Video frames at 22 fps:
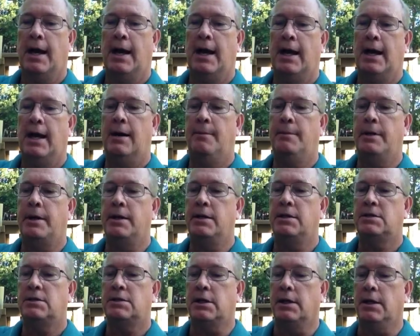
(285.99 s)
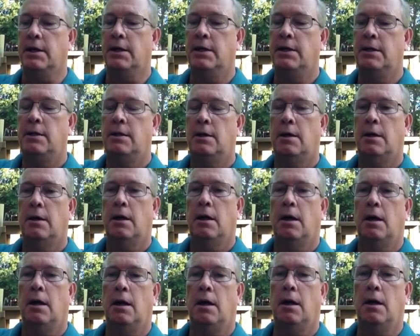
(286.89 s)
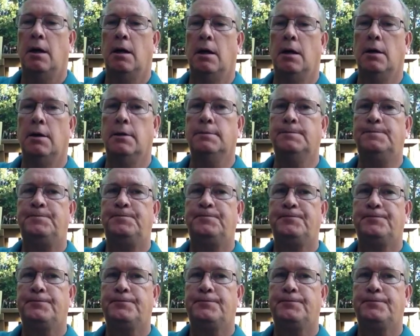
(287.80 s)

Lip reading: I may say, let's